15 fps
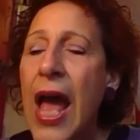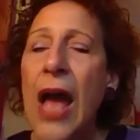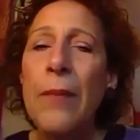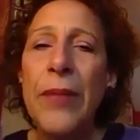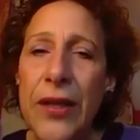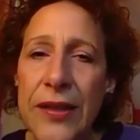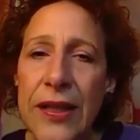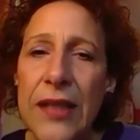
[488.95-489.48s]

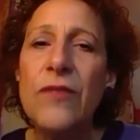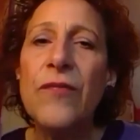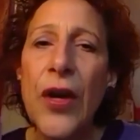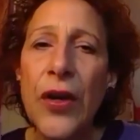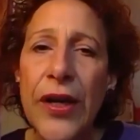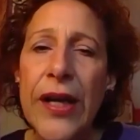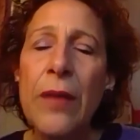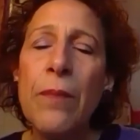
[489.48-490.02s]
because it's
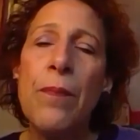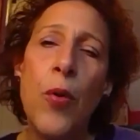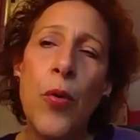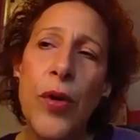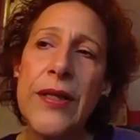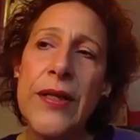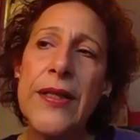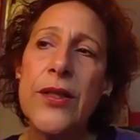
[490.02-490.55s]
very
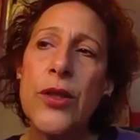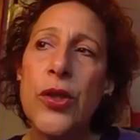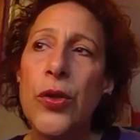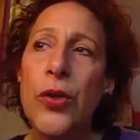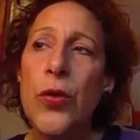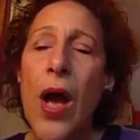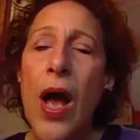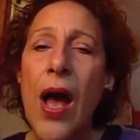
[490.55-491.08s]
important
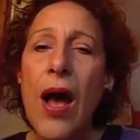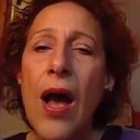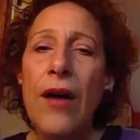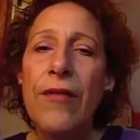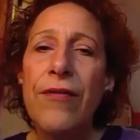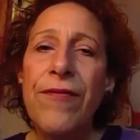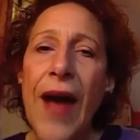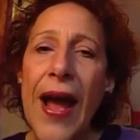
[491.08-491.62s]
to
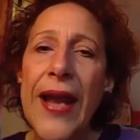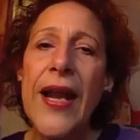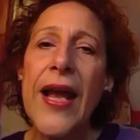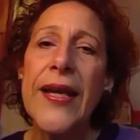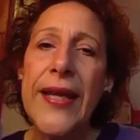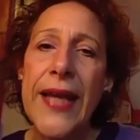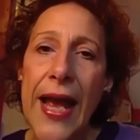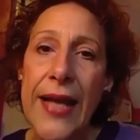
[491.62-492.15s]
fight
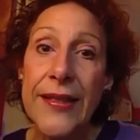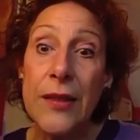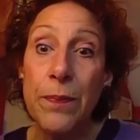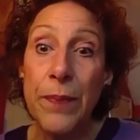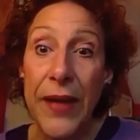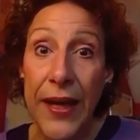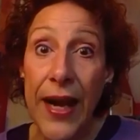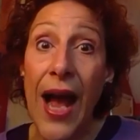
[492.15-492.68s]
against
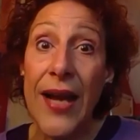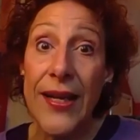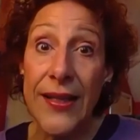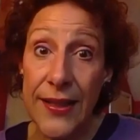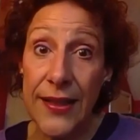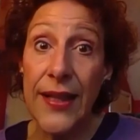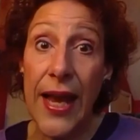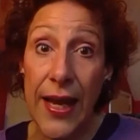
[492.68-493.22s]
being
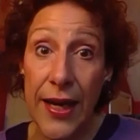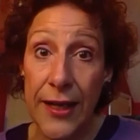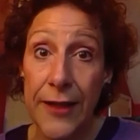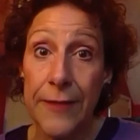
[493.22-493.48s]
isolated.